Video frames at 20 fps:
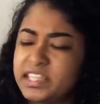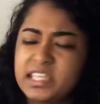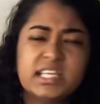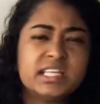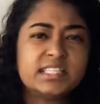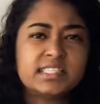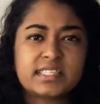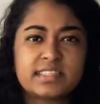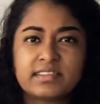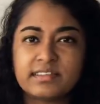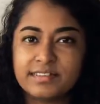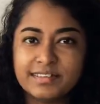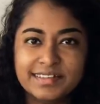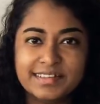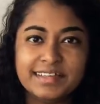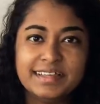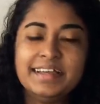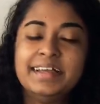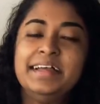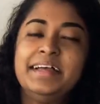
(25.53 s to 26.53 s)
I think it's the
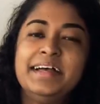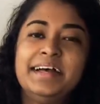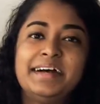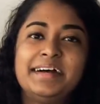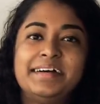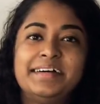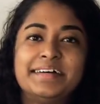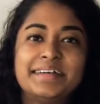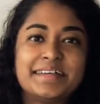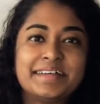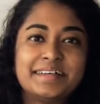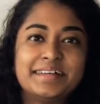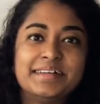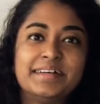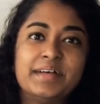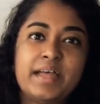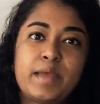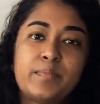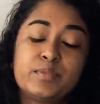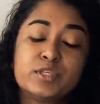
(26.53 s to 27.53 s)
third
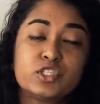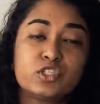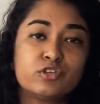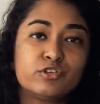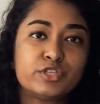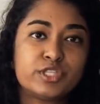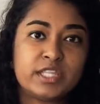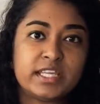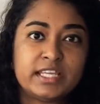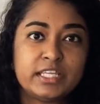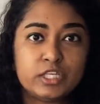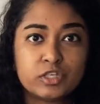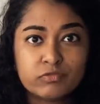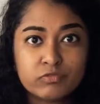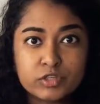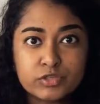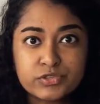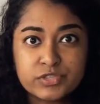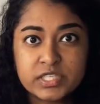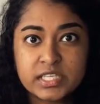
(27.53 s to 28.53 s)
episode in the
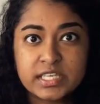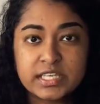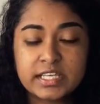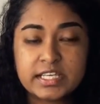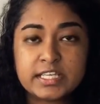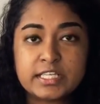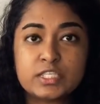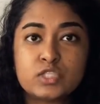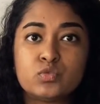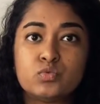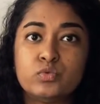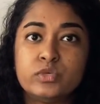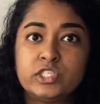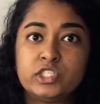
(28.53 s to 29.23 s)
interview series,